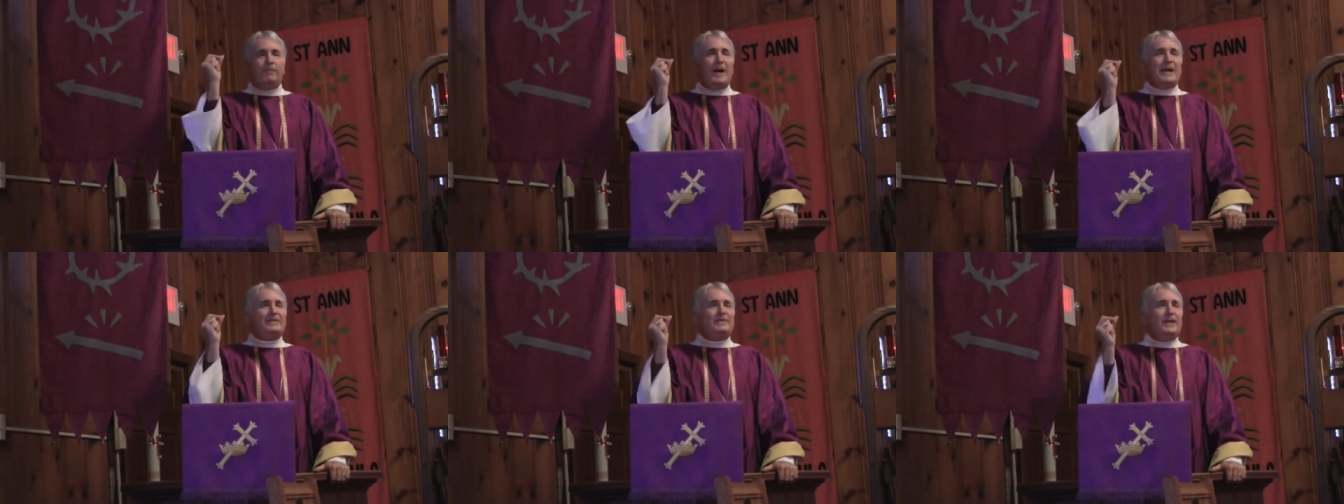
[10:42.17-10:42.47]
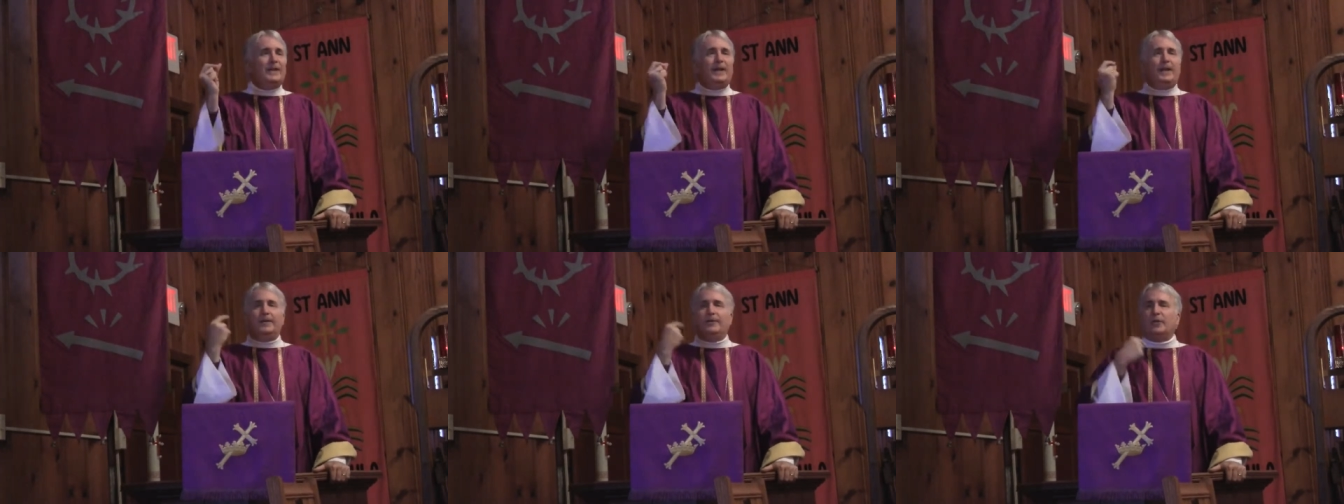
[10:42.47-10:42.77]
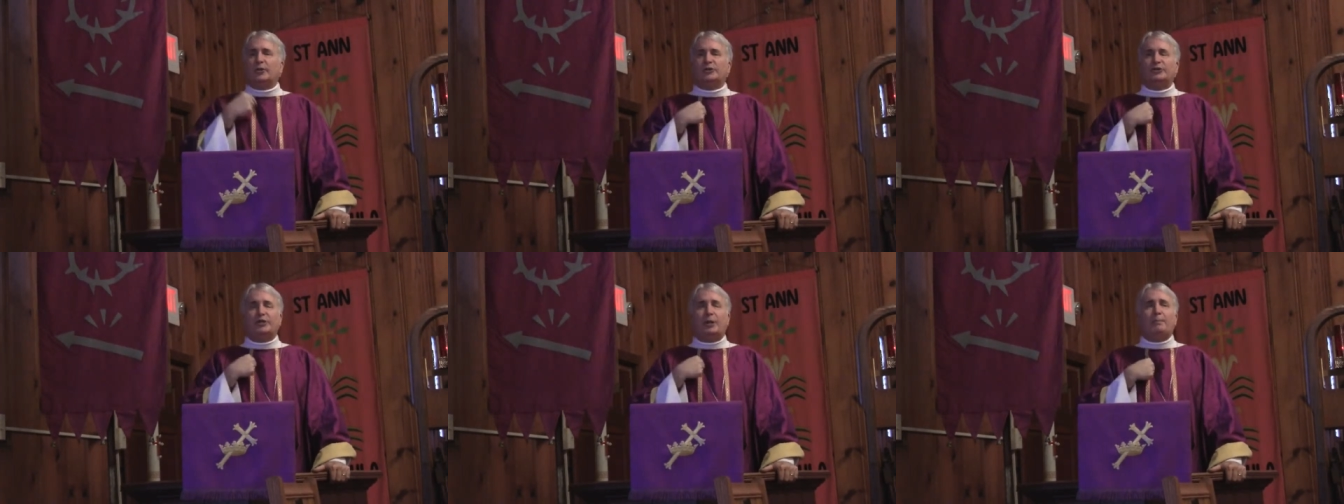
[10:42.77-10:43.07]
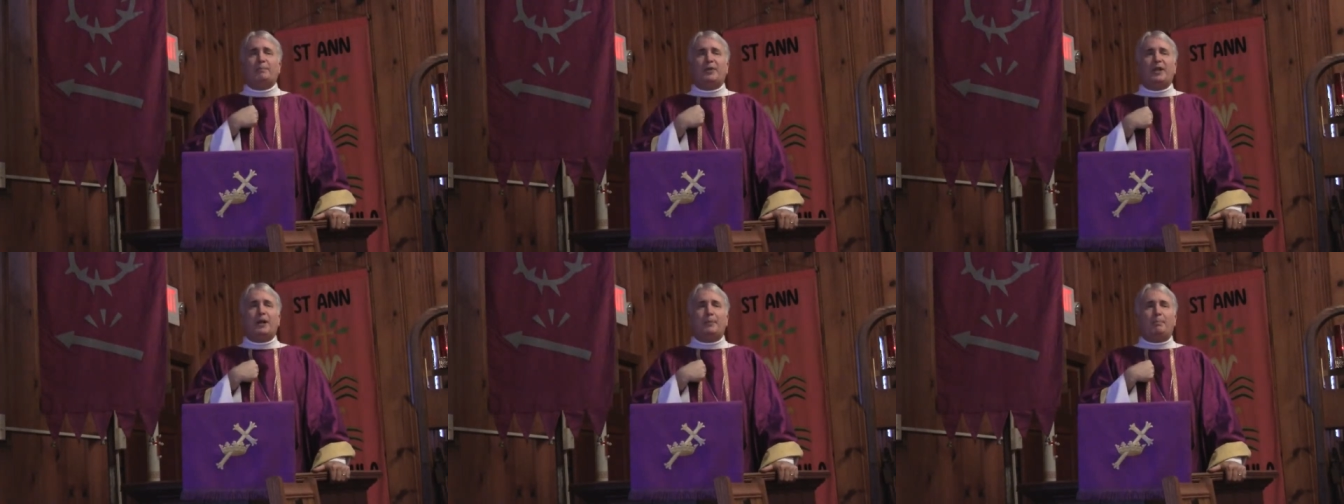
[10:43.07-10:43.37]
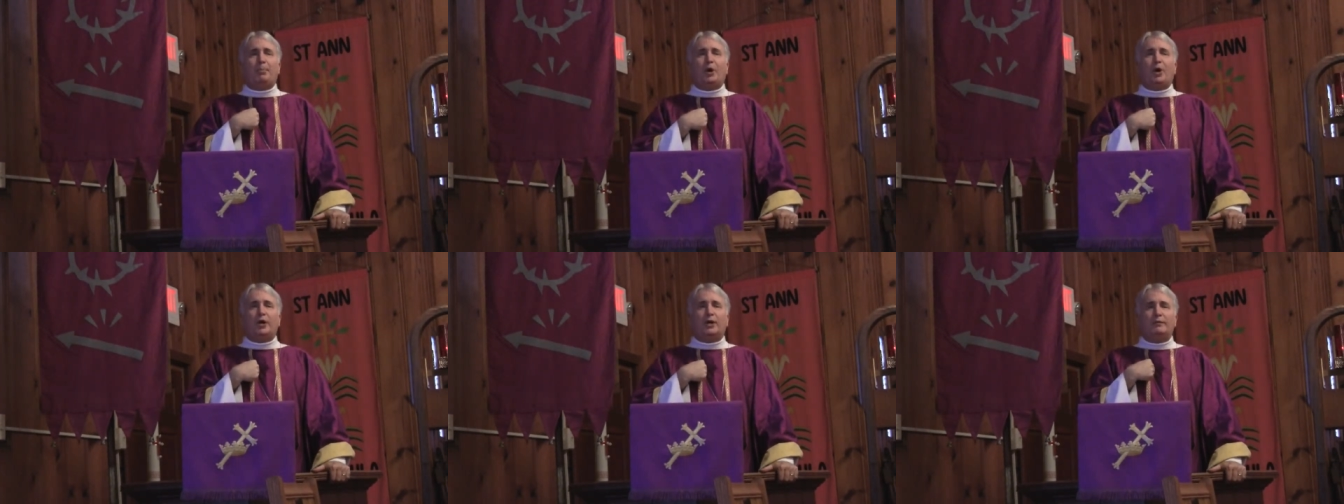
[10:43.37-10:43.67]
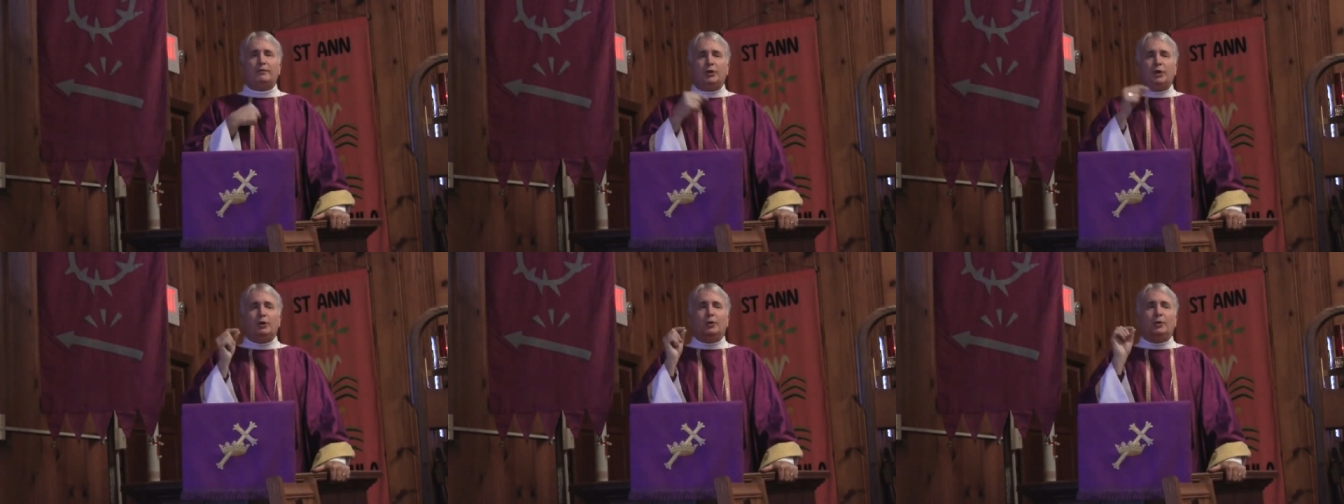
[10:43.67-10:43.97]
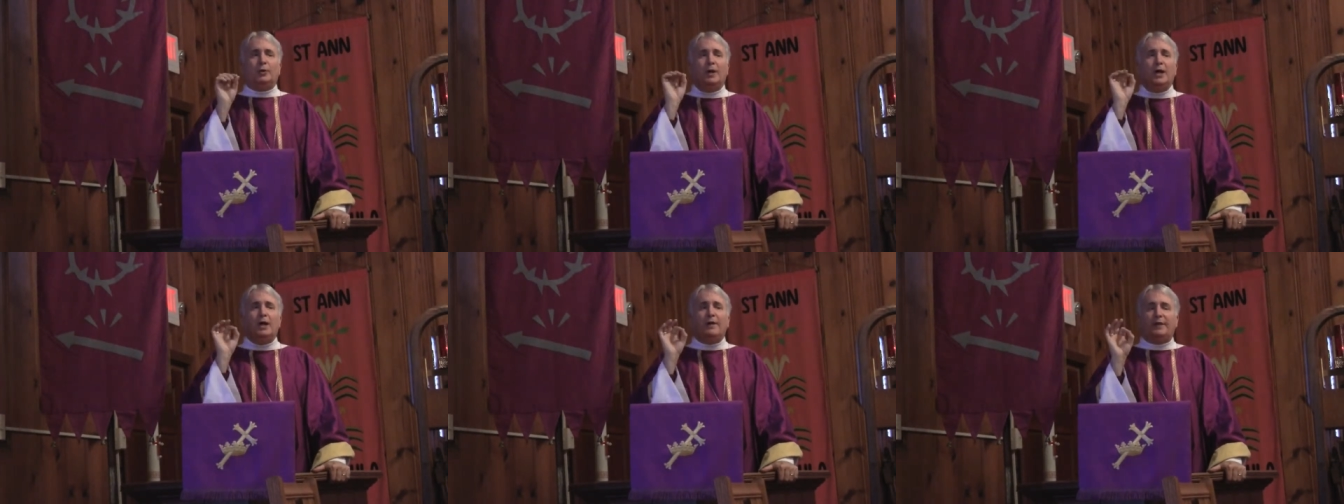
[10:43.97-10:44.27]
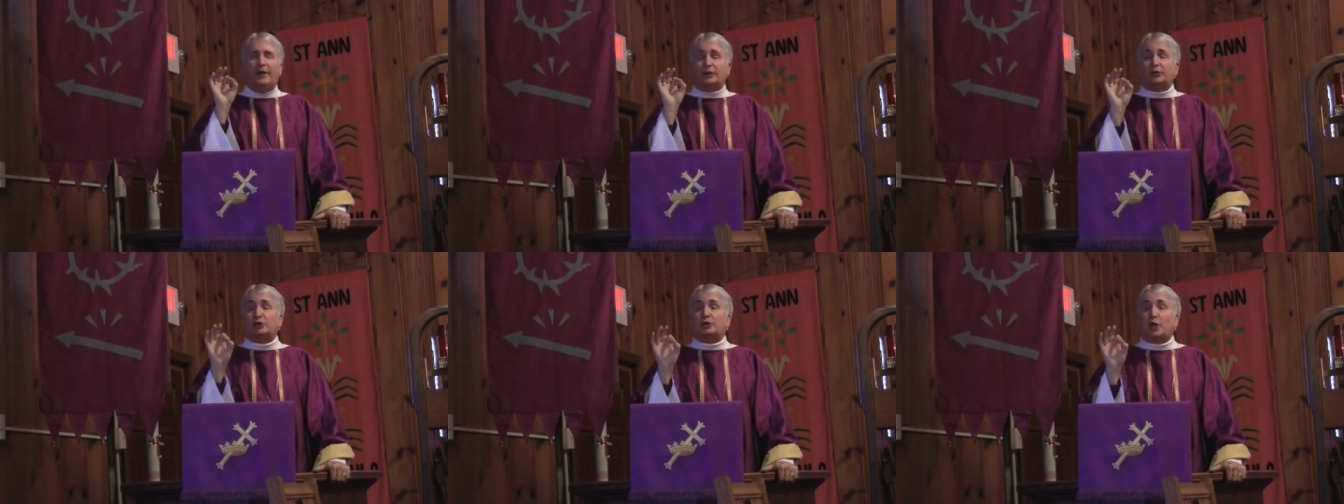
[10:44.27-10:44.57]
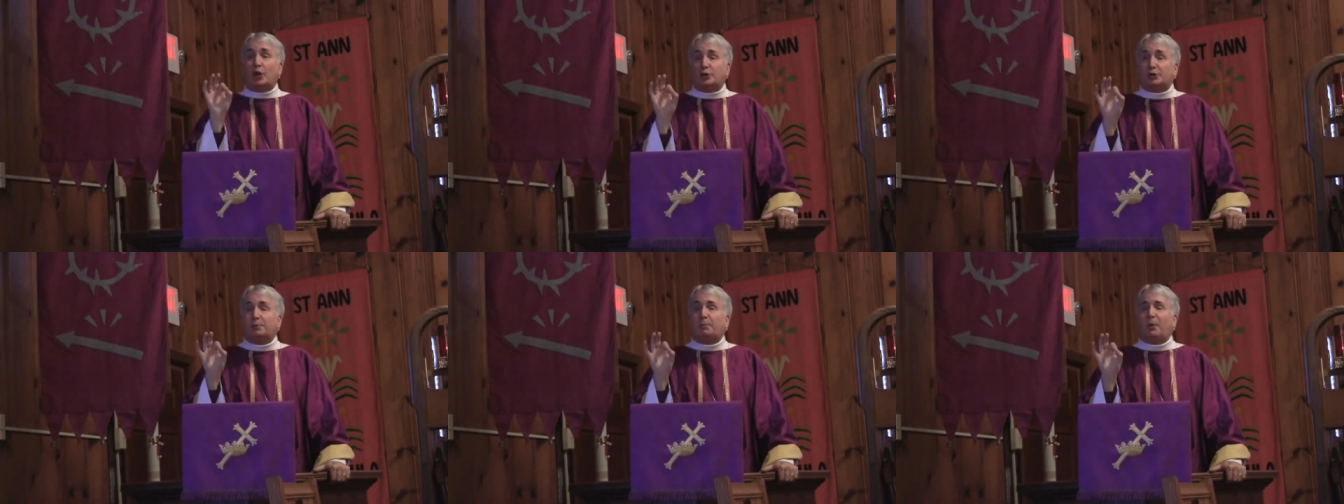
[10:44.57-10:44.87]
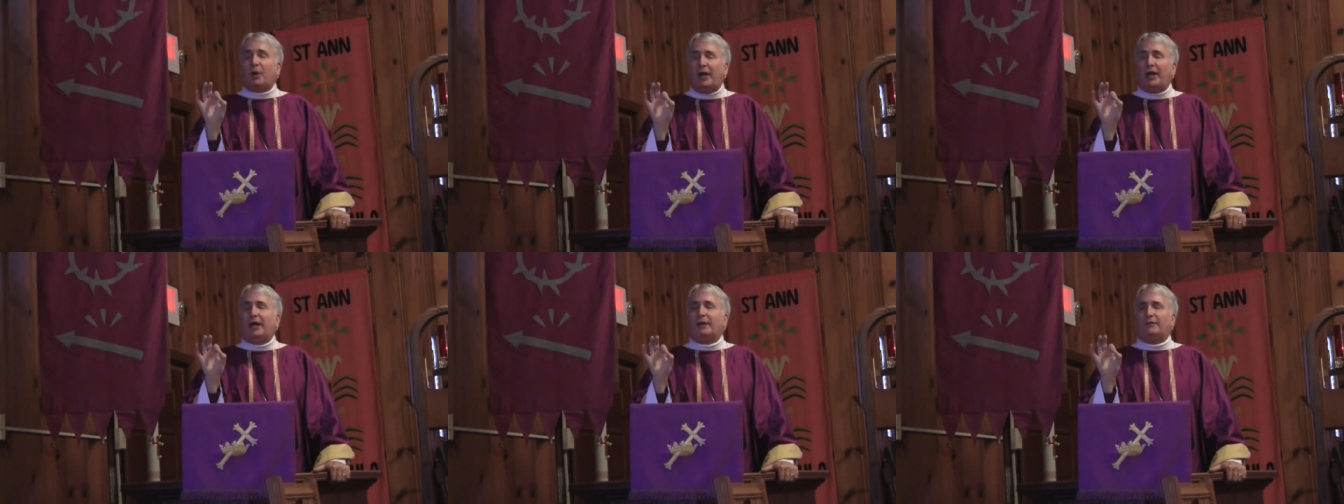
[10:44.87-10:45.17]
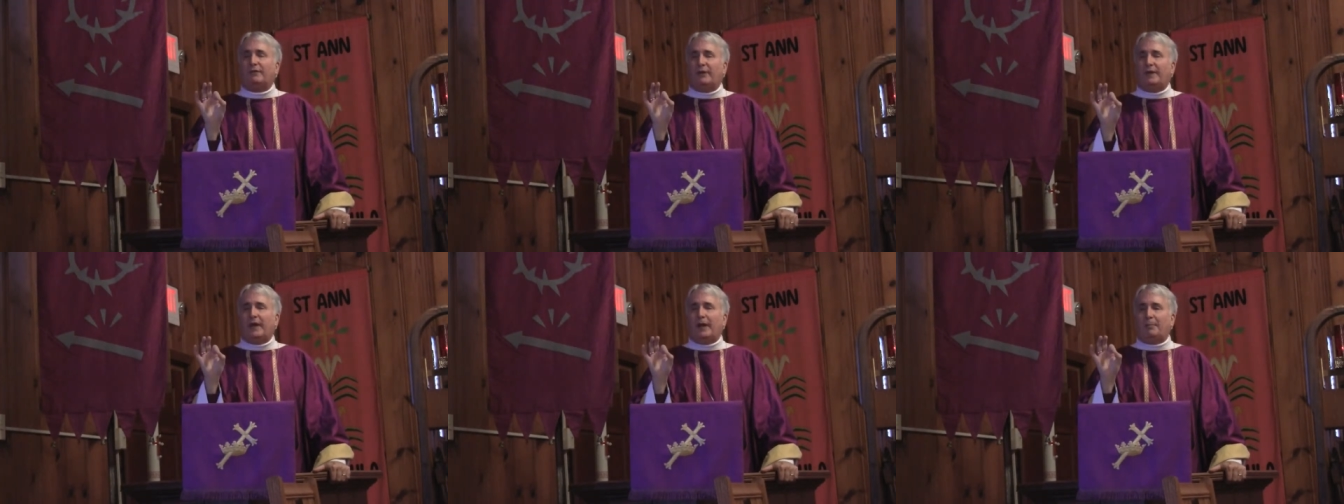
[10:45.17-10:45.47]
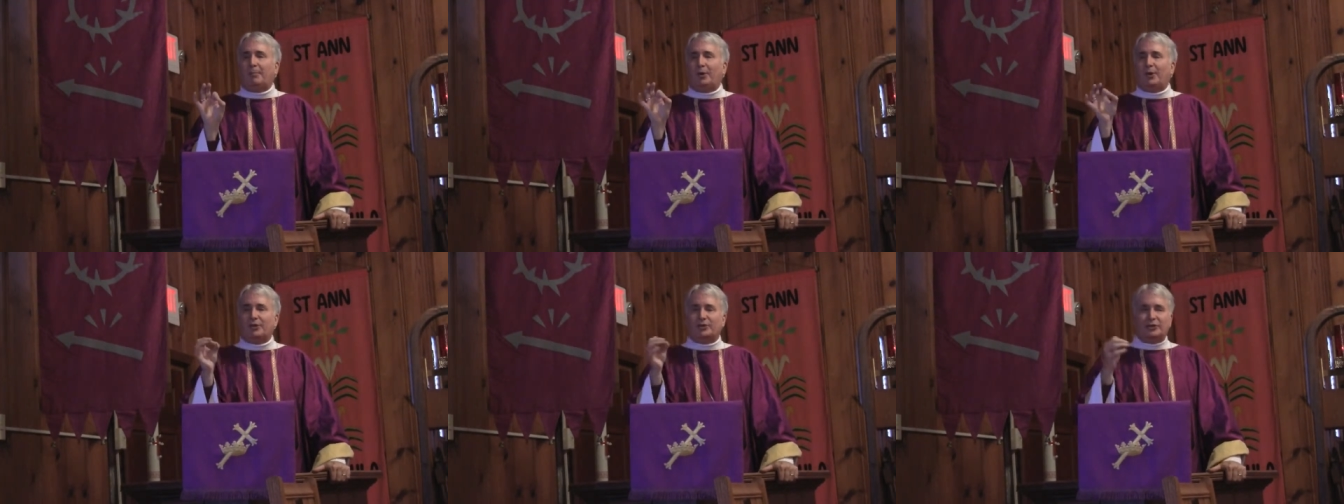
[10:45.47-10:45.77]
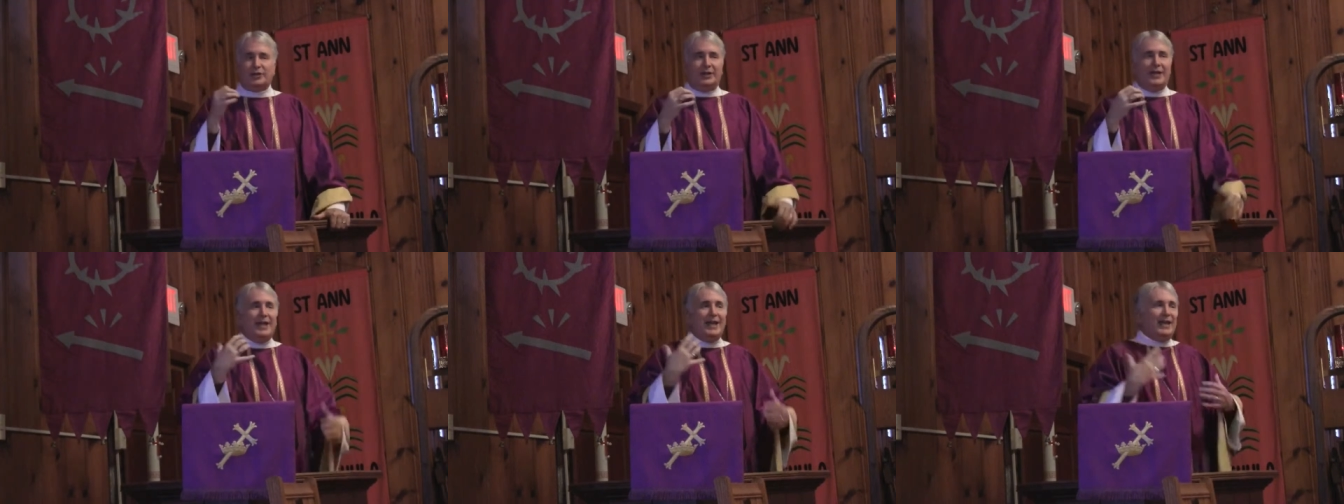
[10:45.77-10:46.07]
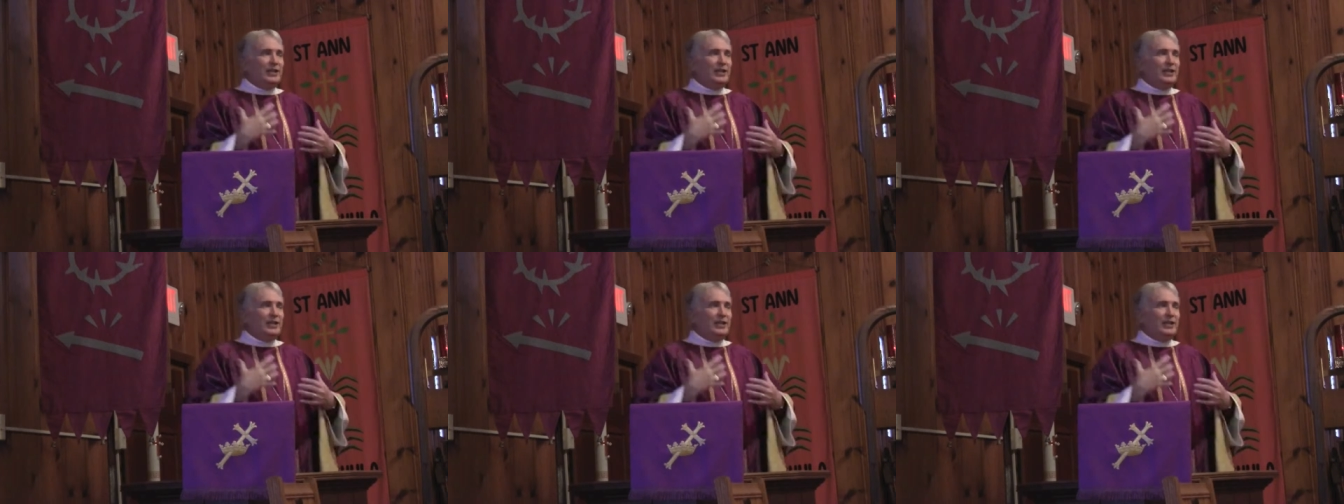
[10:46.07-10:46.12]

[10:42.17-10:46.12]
right then, there's something a part of you that starts praying for that person.